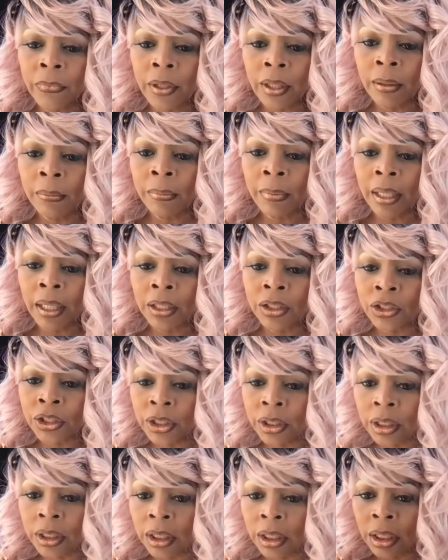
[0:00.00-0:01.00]

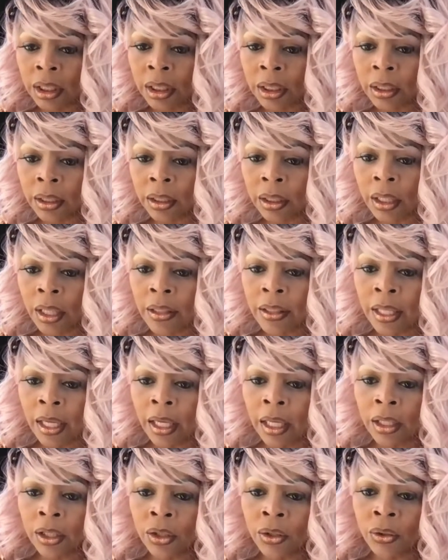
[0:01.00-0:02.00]
imagining
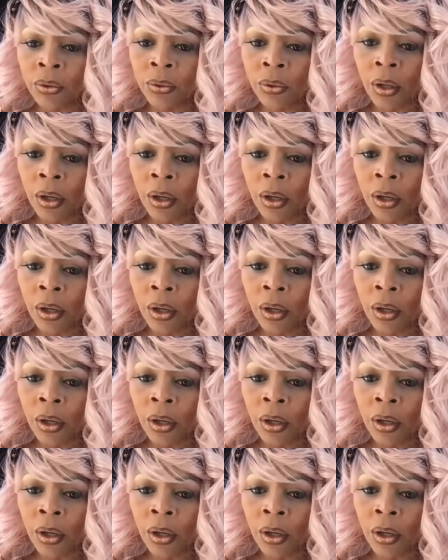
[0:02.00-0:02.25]
that you